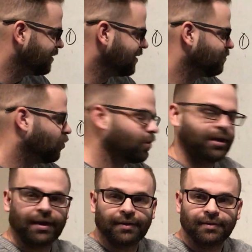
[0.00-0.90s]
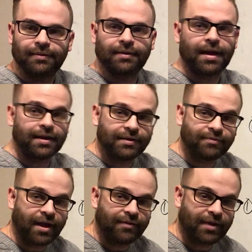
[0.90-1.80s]
be more like
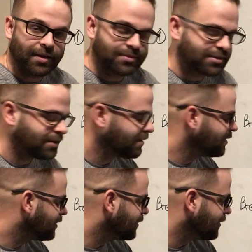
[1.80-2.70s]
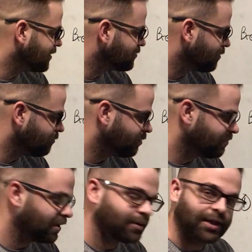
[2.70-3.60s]
95 amps is what we'd
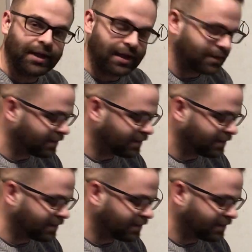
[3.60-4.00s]
be looking at,